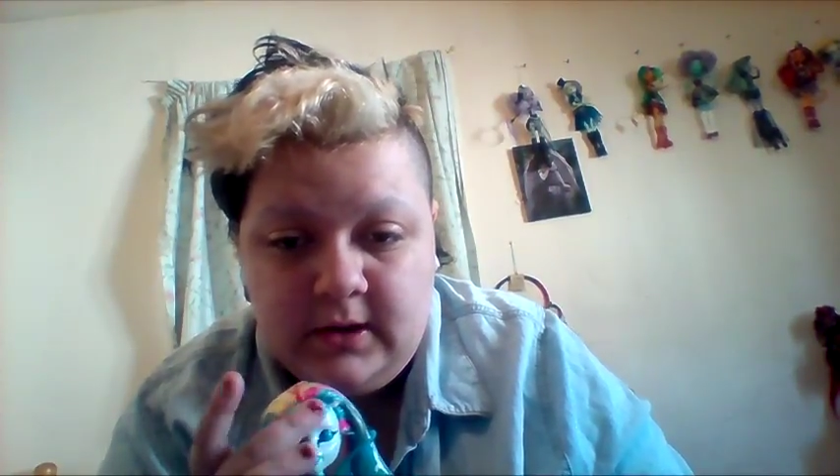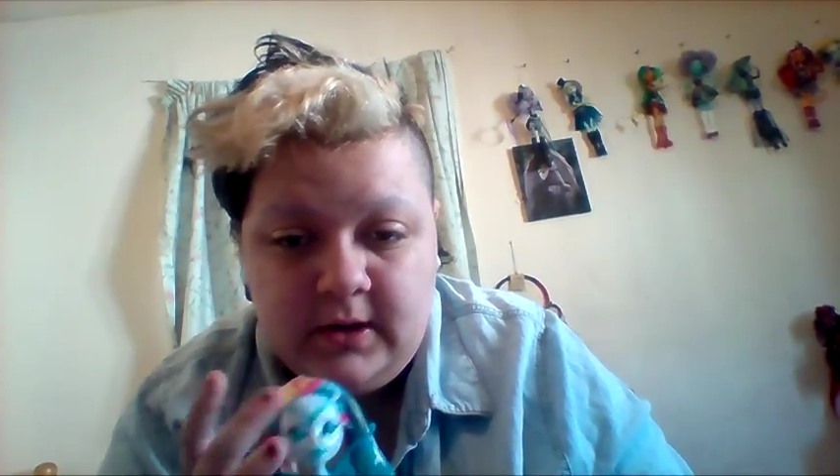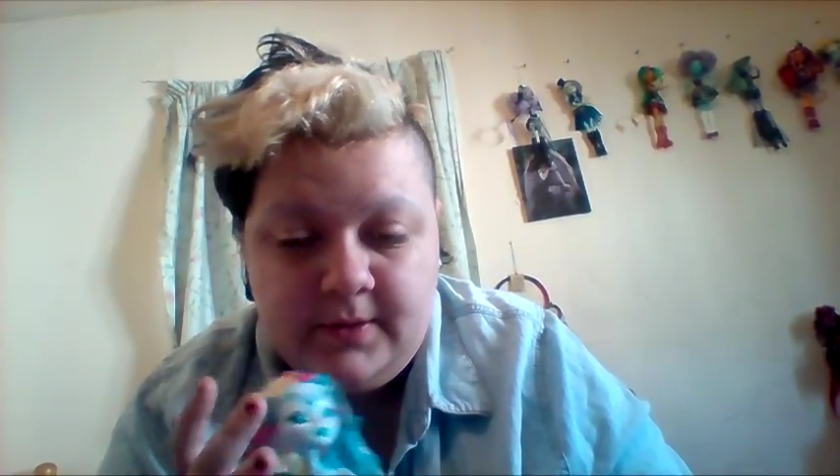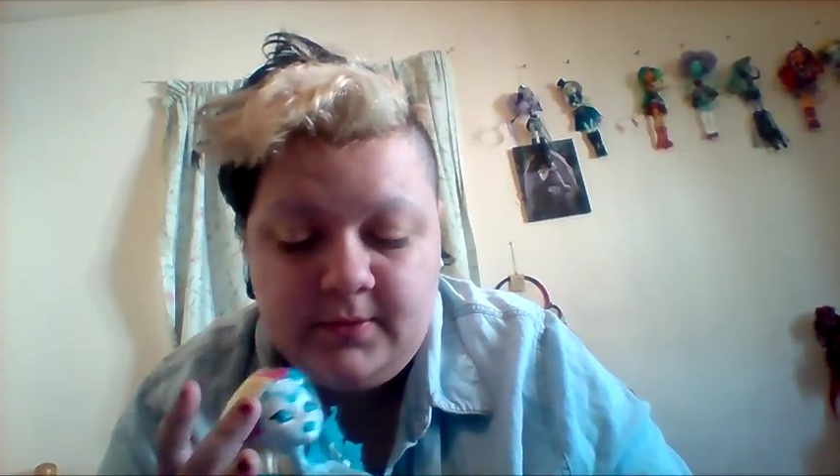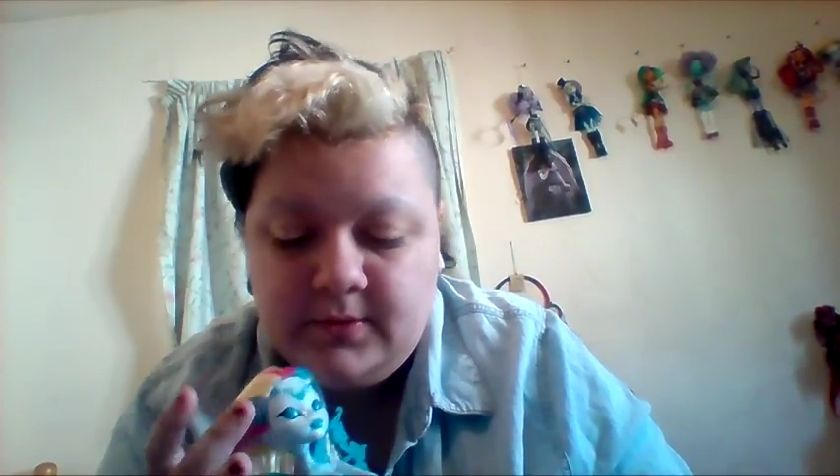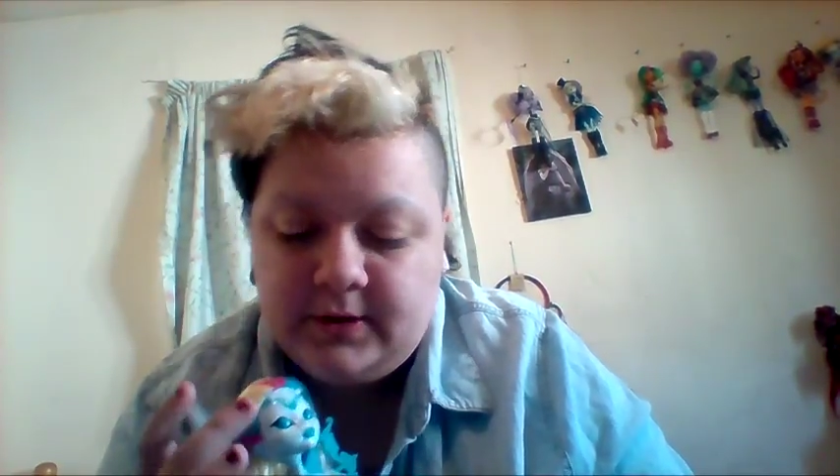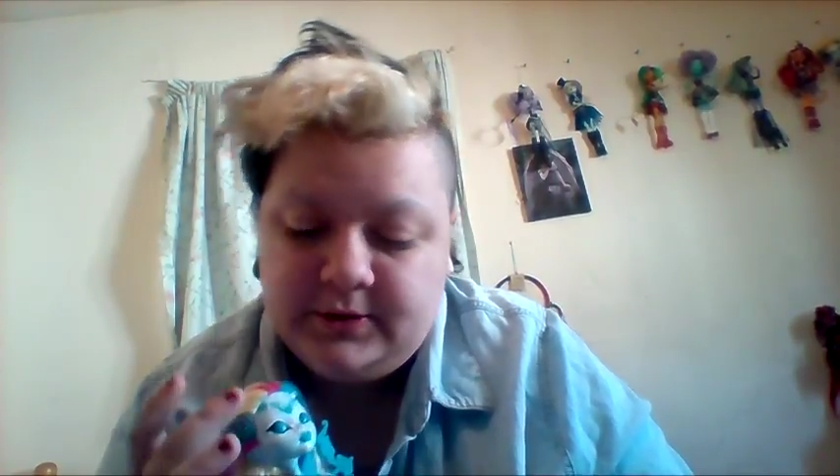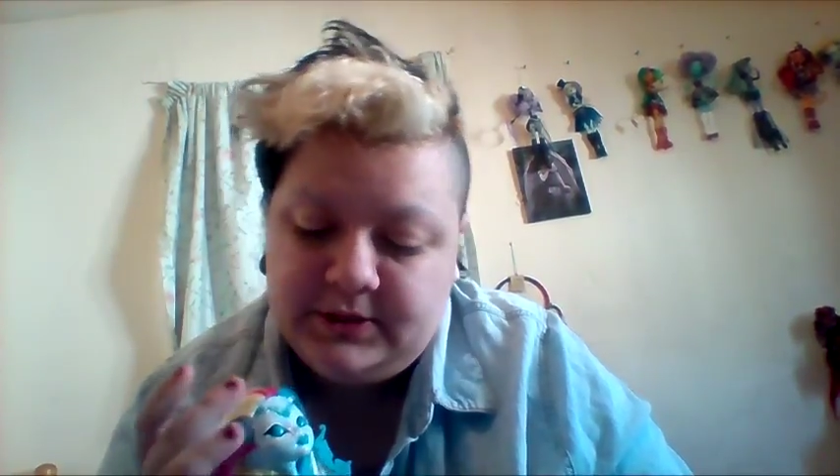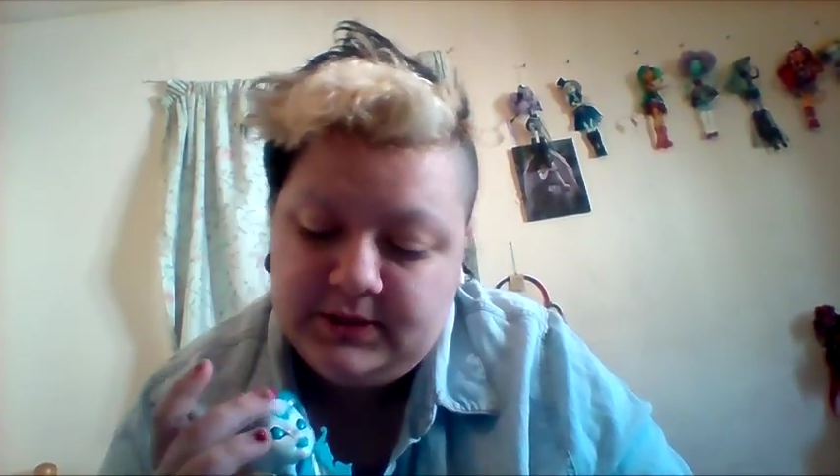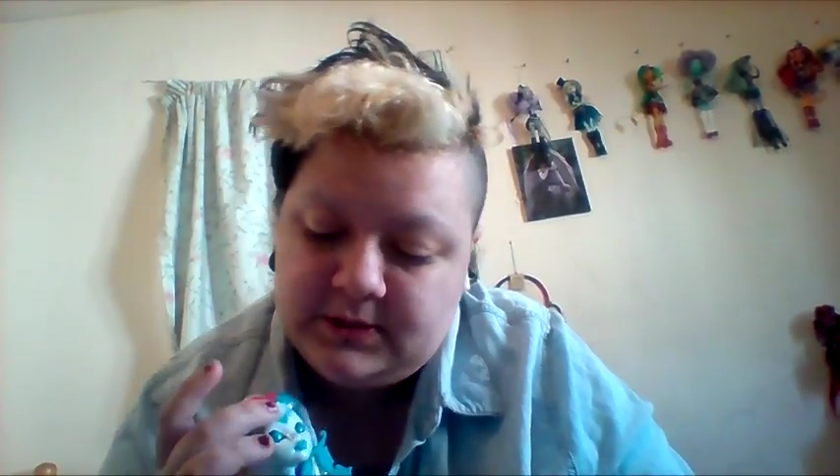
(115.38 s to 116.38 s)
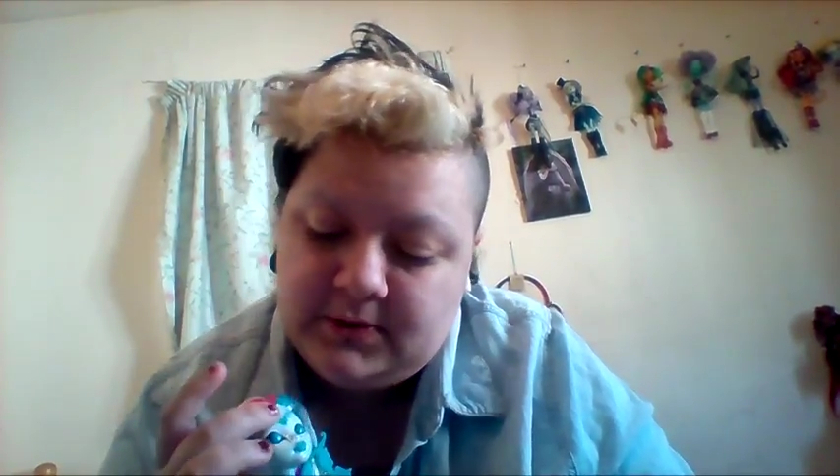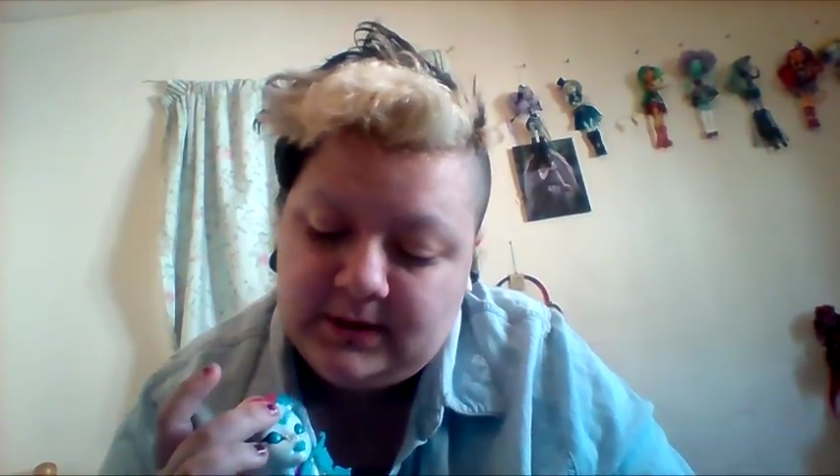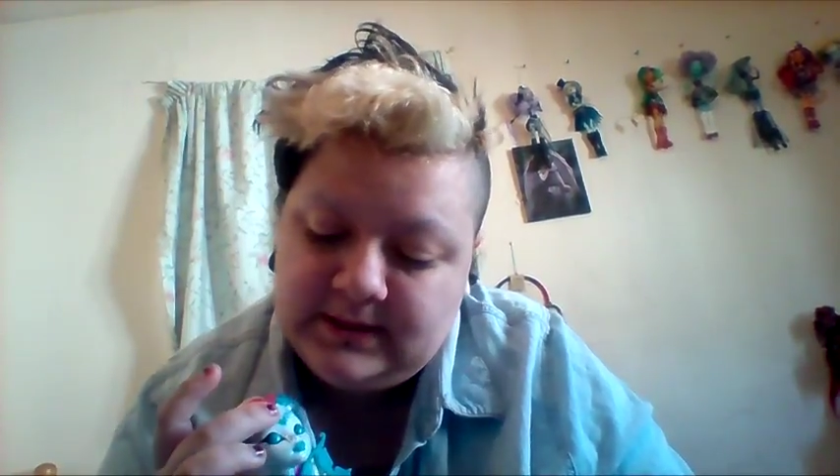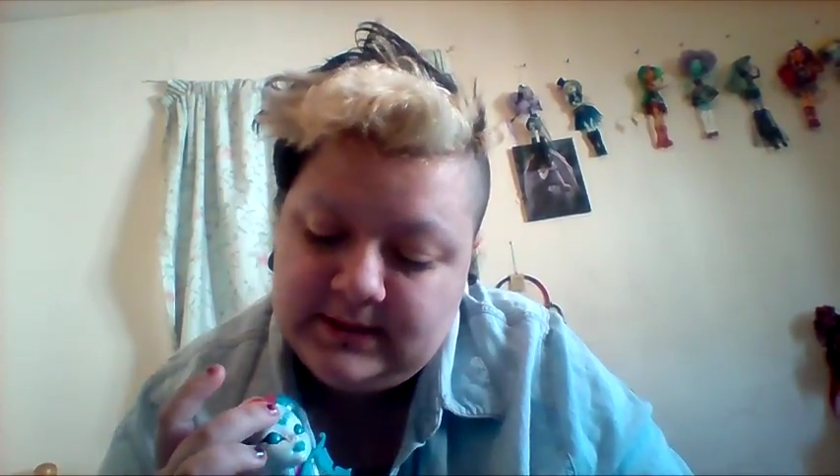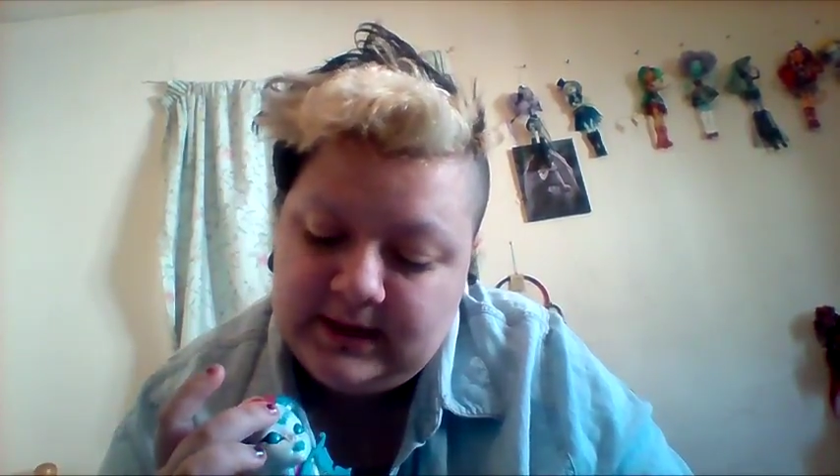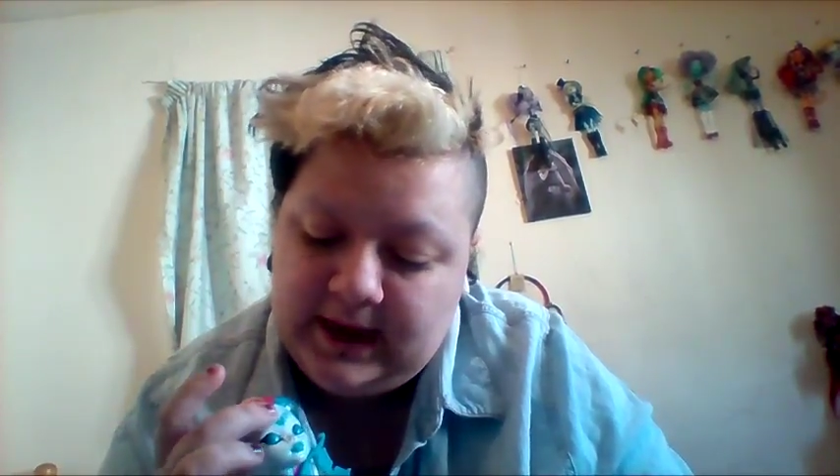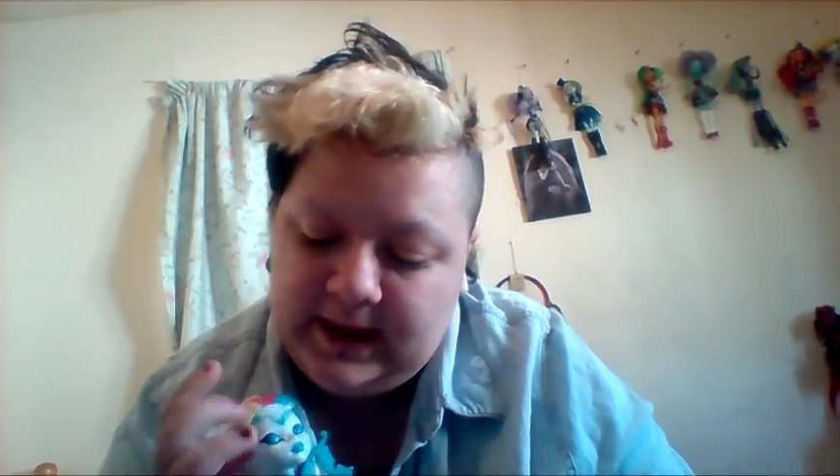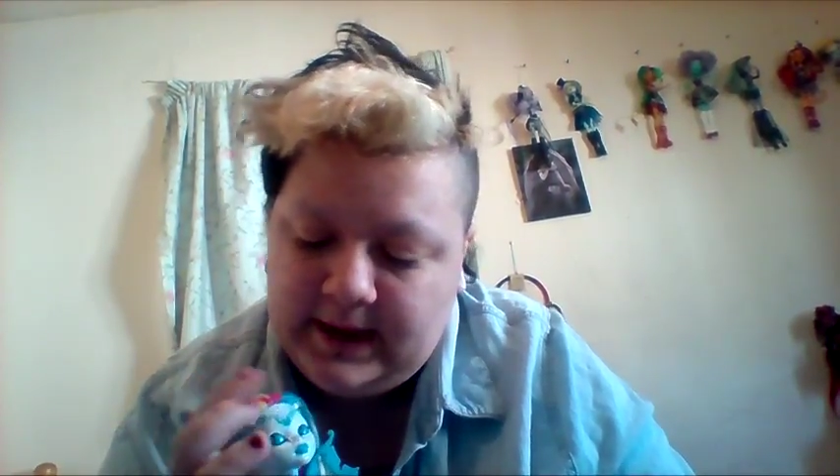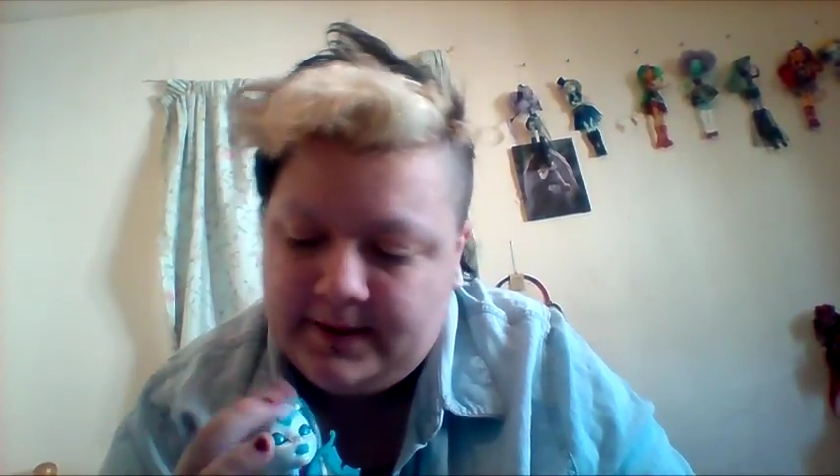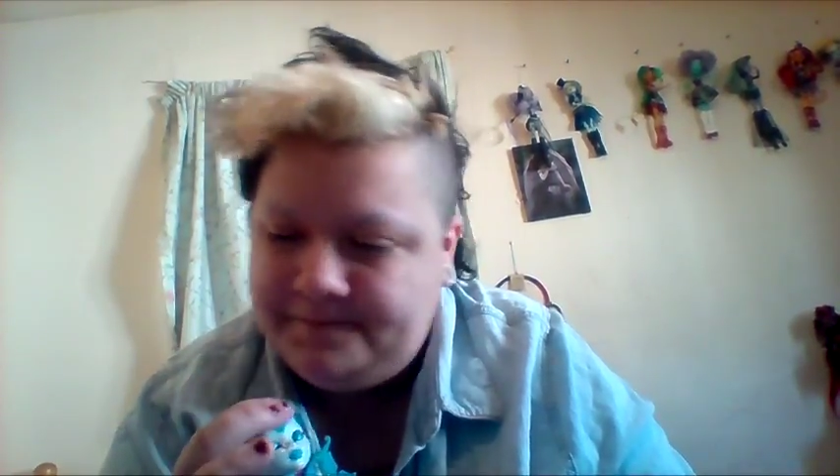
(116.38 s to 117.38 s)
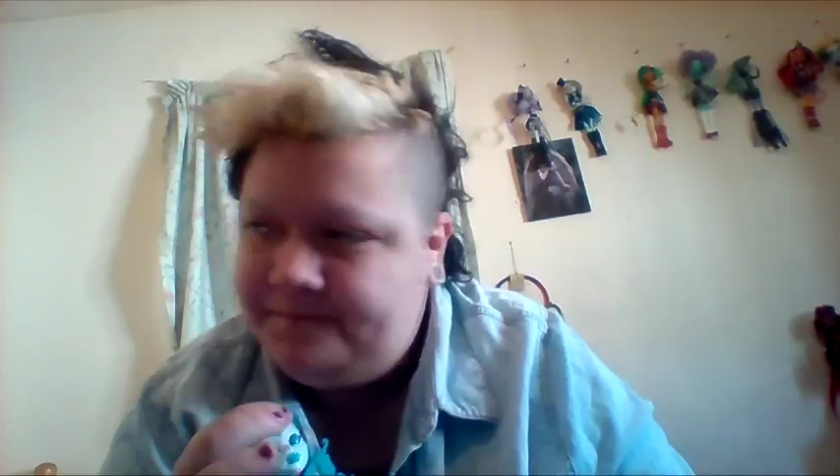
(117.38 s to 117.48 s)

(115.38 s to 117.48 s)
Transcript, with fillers: um, although she is quite sticky,